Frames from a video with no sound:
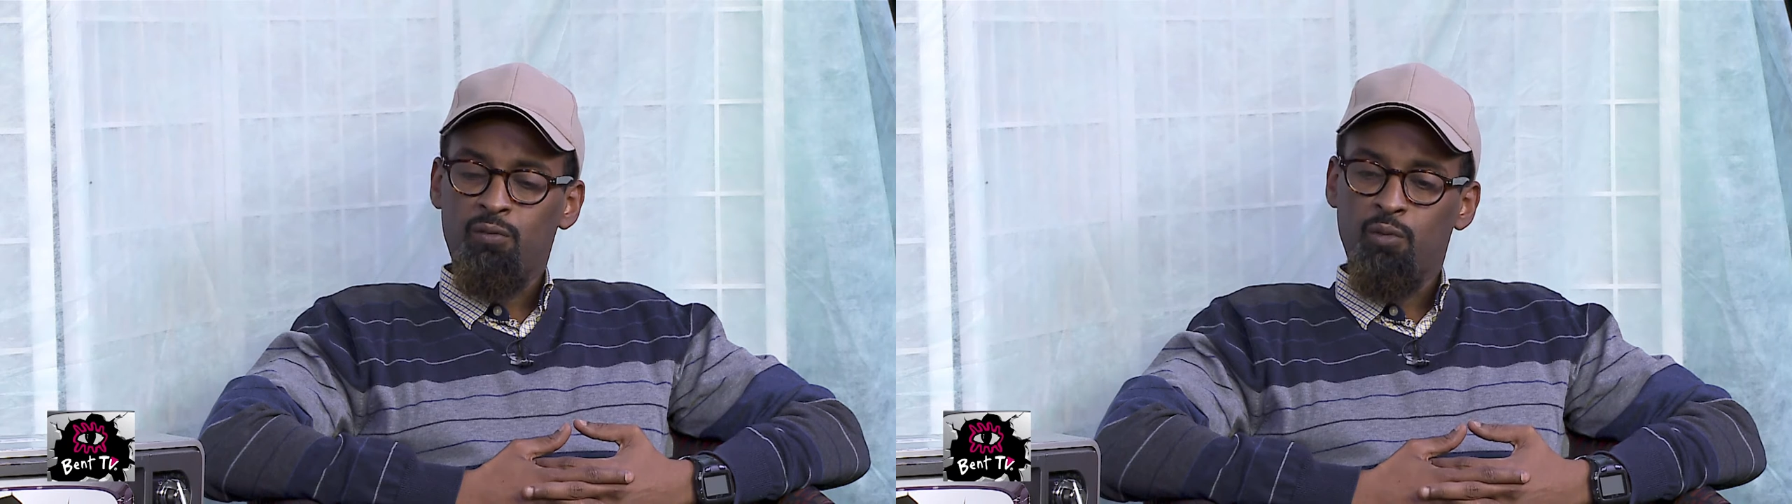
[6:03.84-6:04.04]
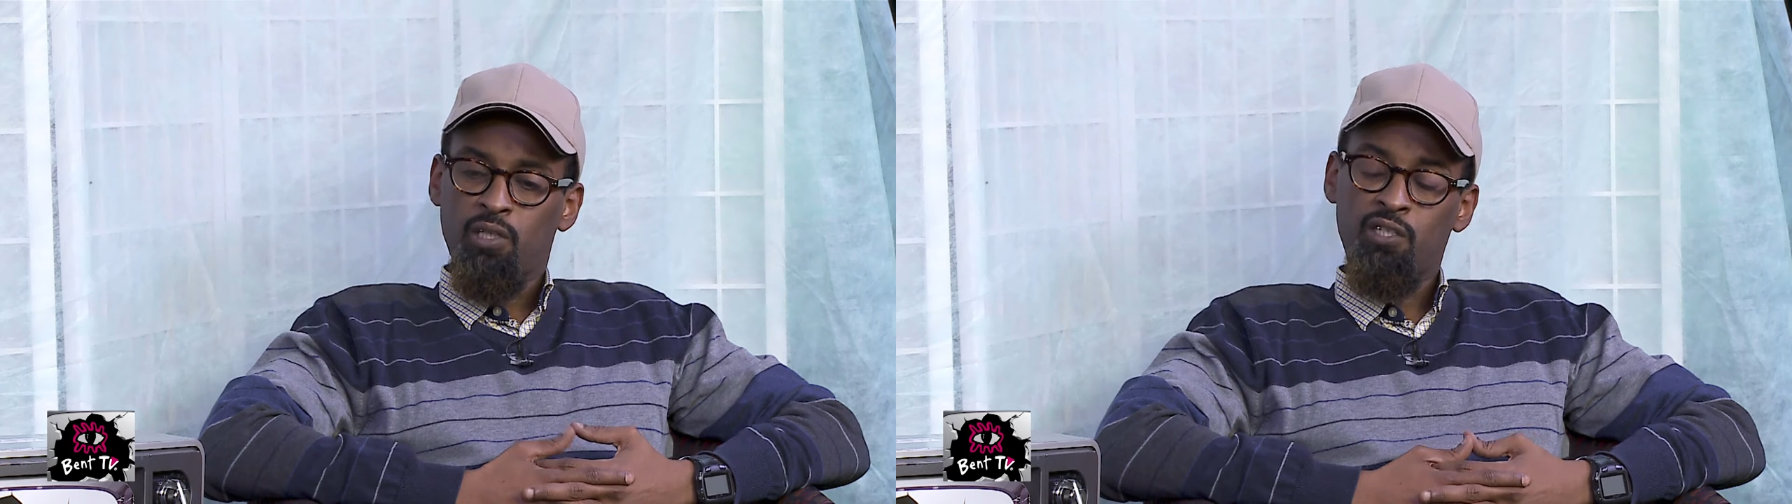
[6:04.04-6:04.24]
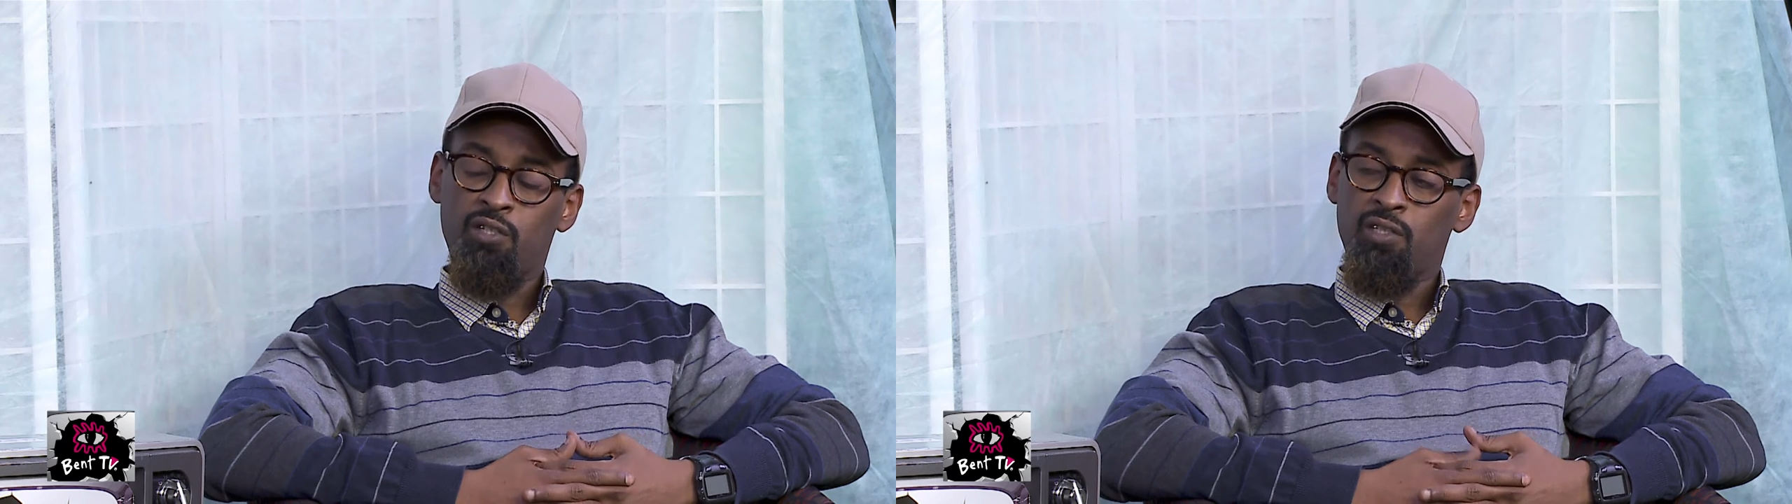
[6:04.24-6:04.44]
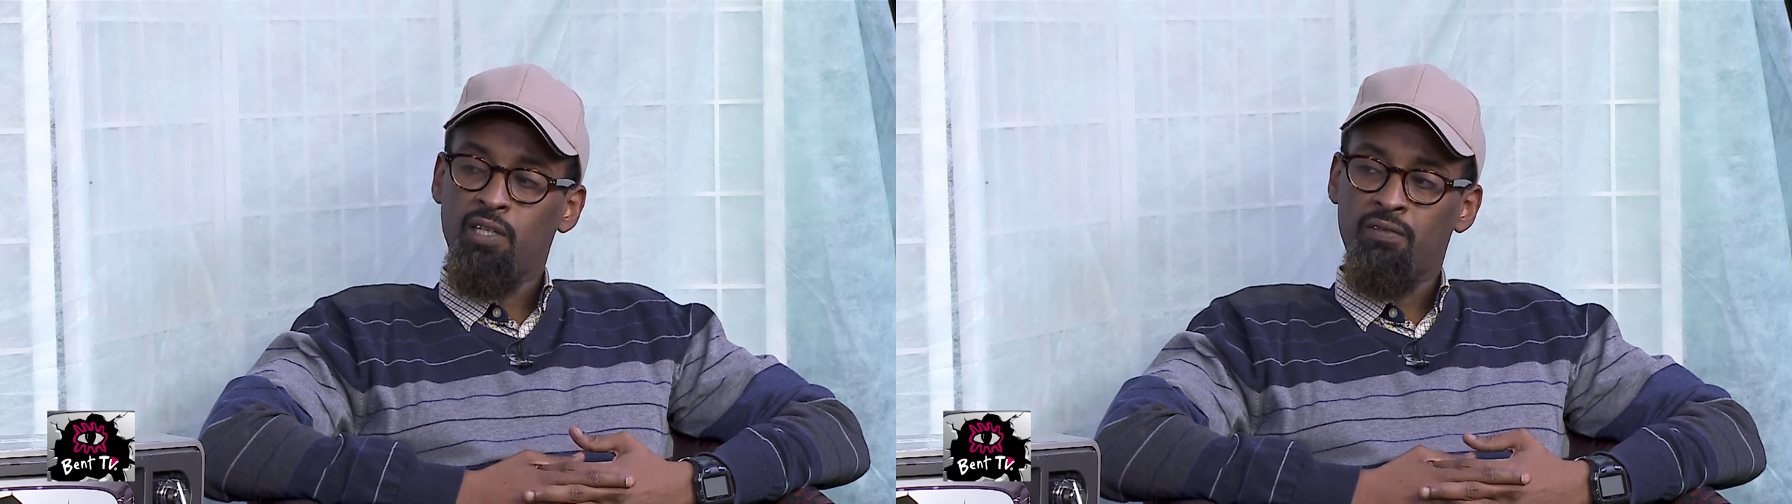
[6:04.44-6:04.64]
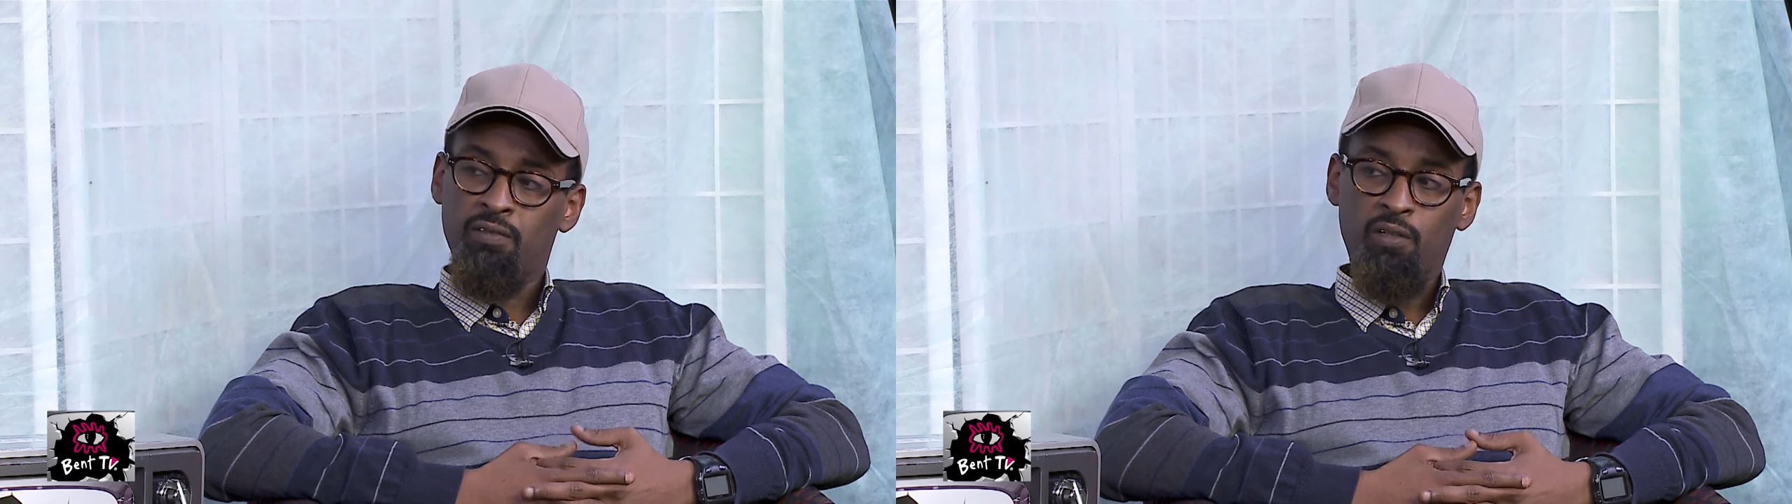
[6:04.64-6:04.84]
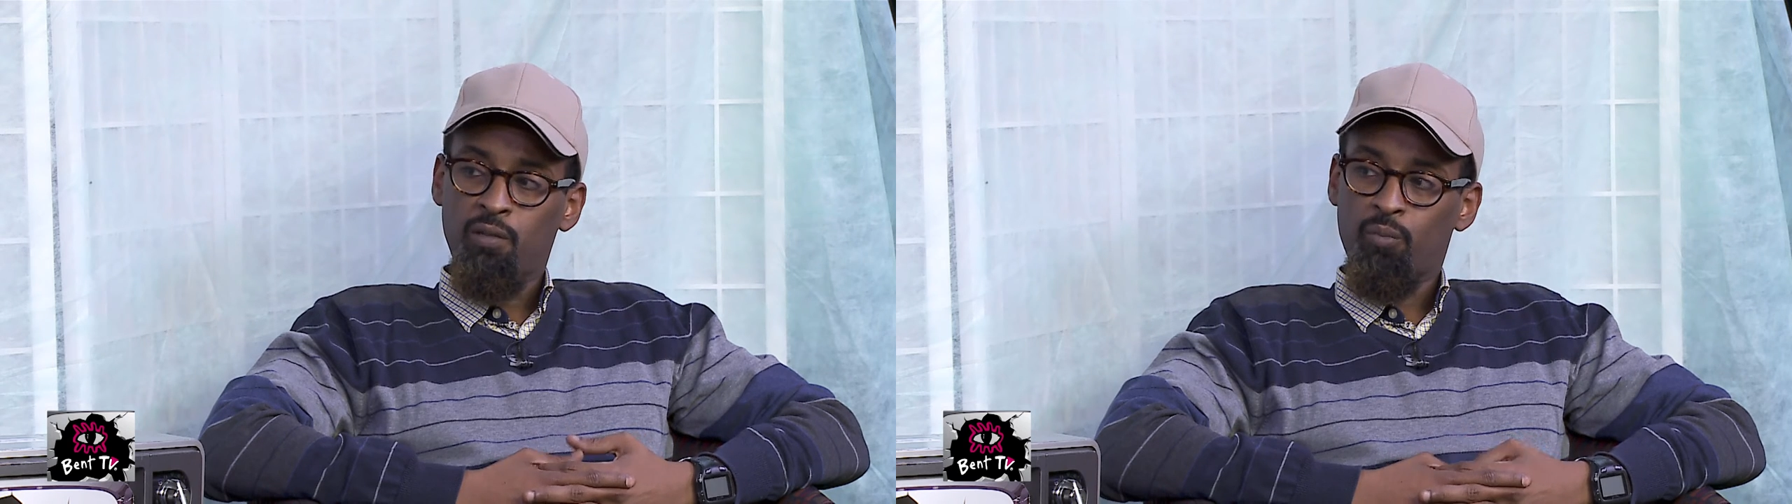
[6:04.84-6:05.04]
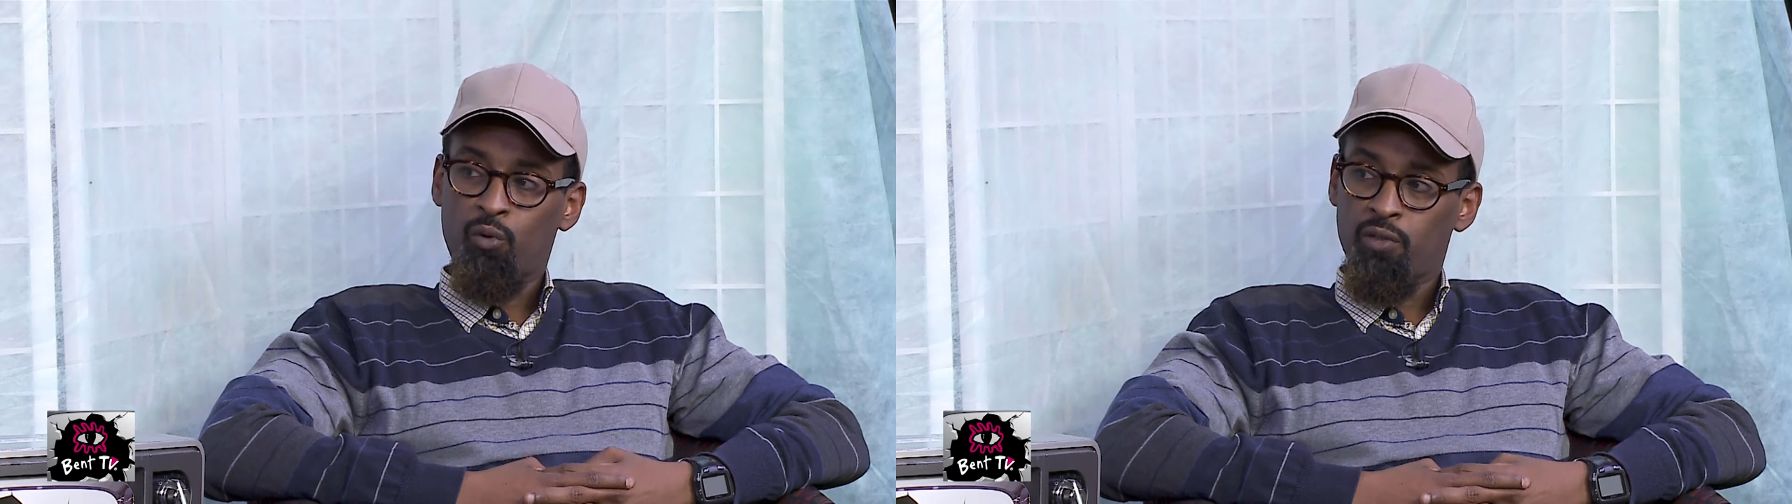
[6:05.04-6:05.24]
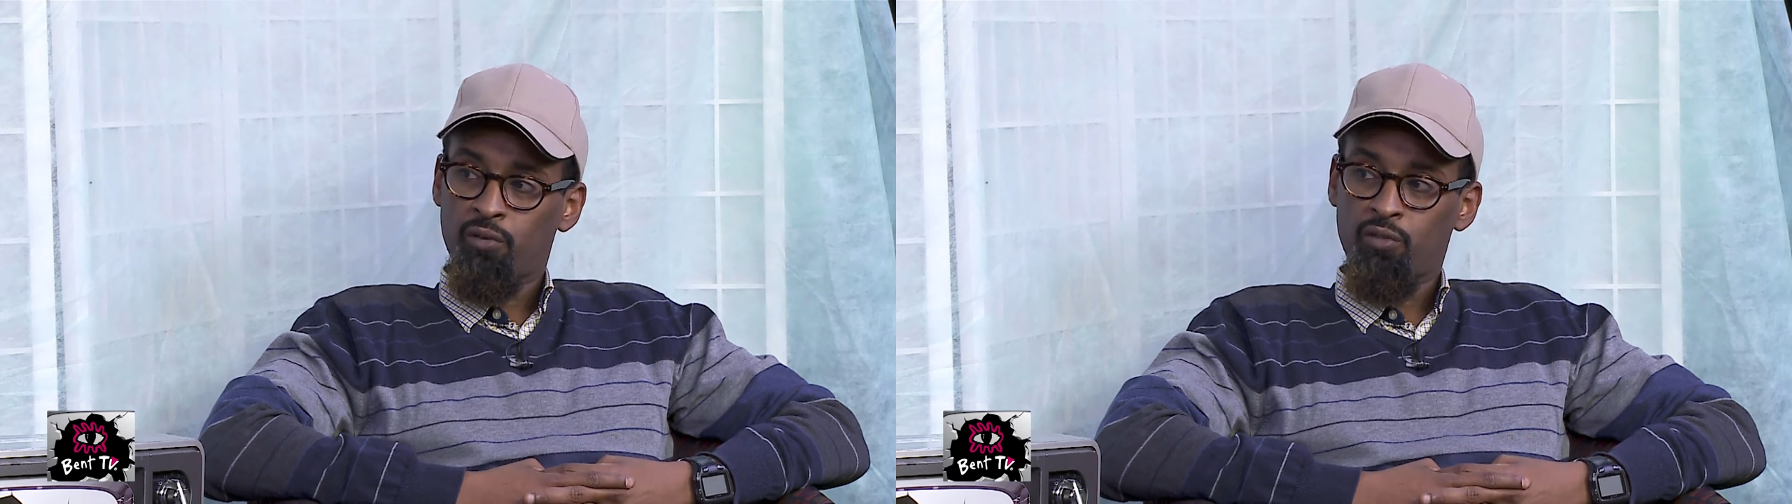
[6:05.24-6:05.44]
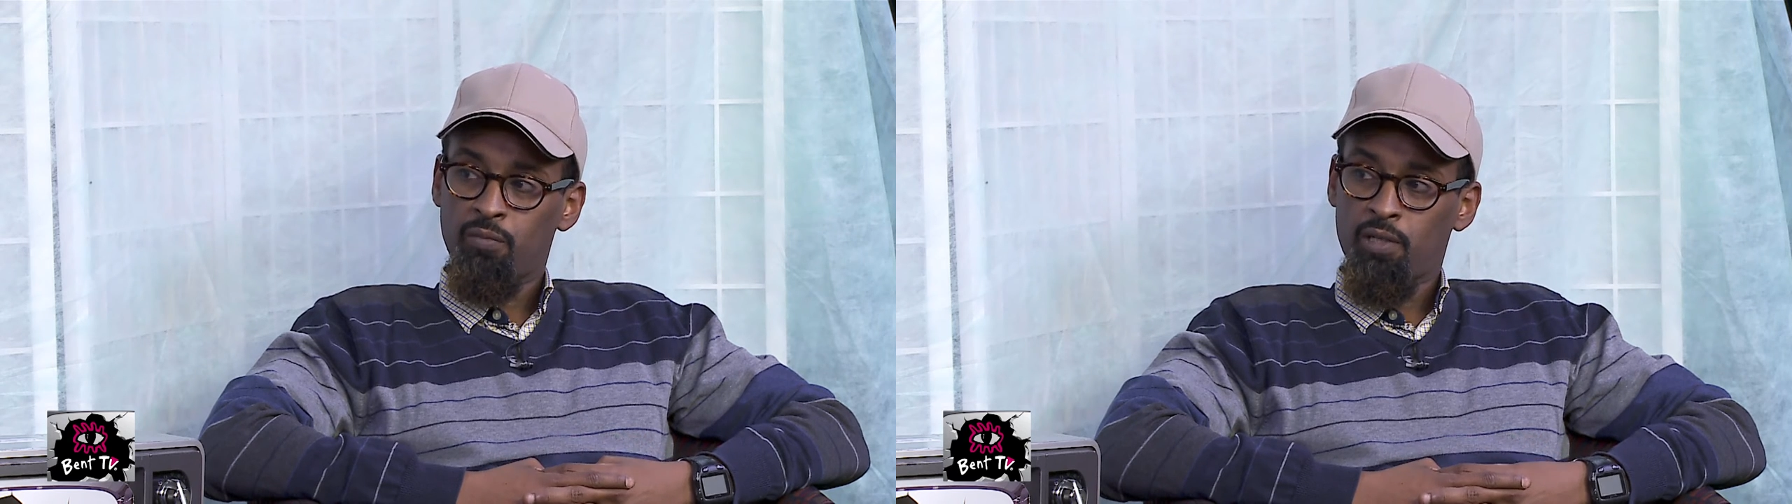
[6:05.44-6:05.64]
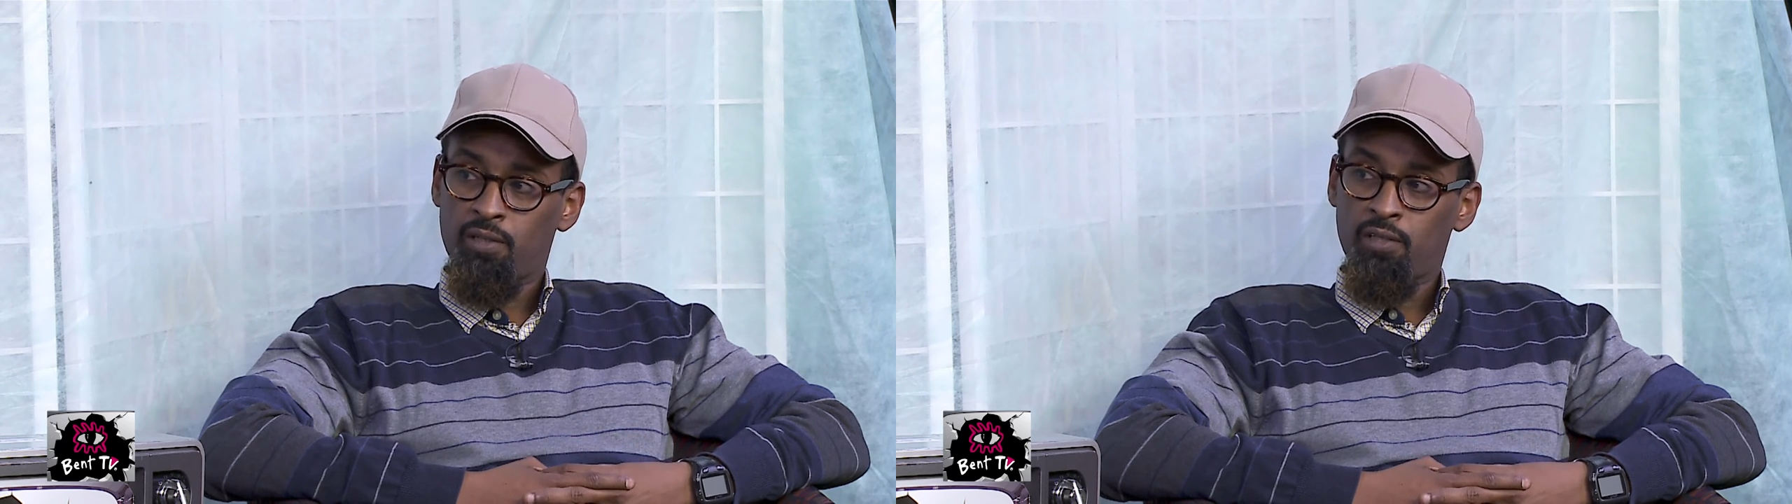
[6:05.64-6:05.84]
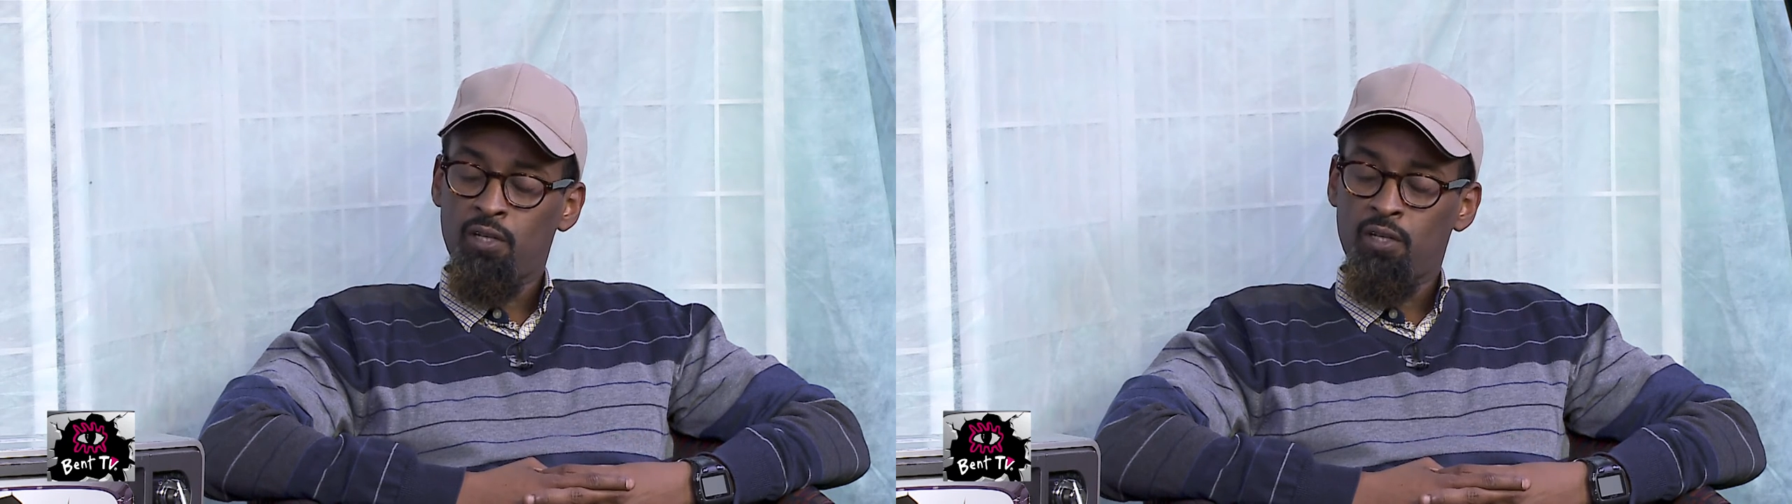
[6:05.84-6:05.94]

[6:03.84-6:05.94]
religion, they're very important to me.